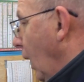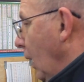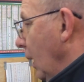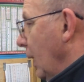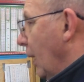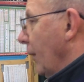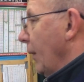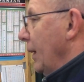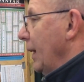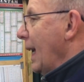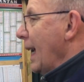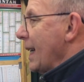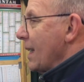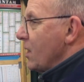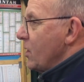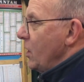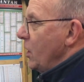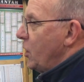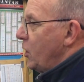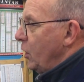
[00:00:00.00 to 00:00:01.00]
Now the
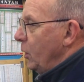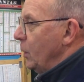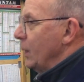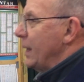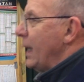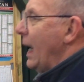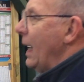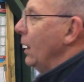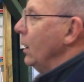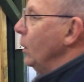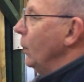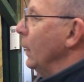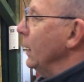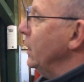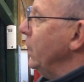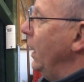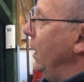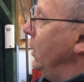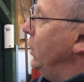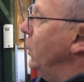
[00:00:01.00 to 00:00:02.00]
next issue is, how do I
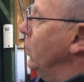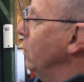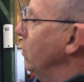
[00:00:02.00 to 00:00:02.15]
attach